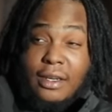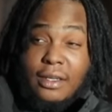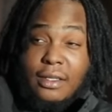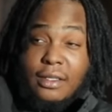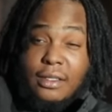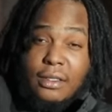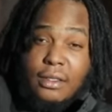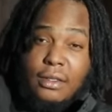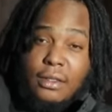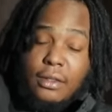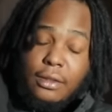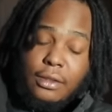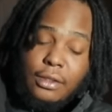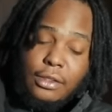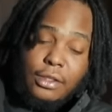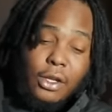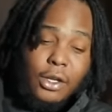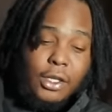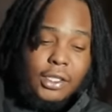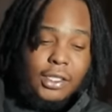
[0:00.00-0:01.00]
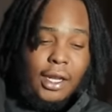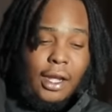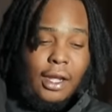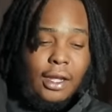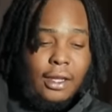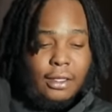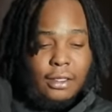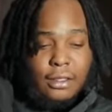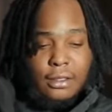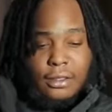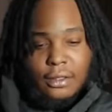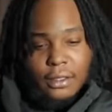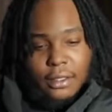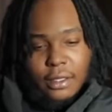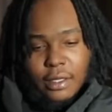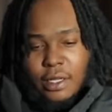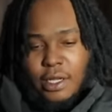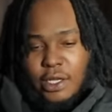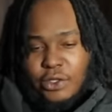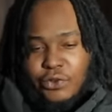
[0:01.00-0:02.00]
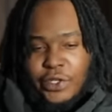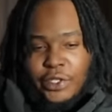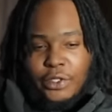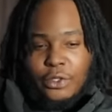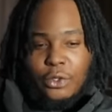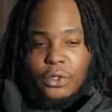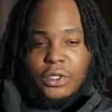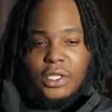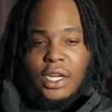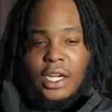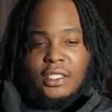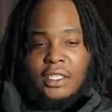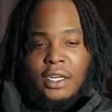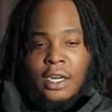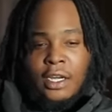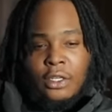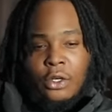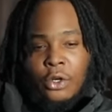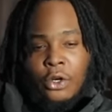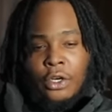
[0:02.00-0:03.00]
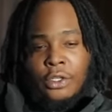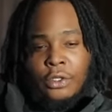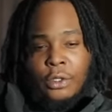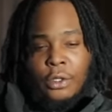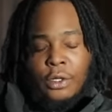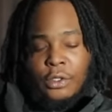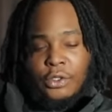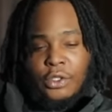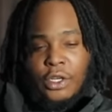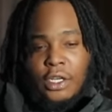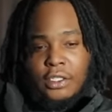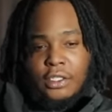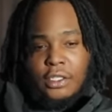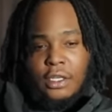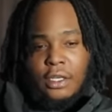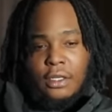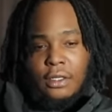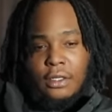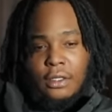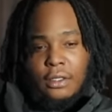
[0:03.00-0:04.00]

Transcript: Yeah. So it's like there's really two sides to that coin. You know what I'm trying to say?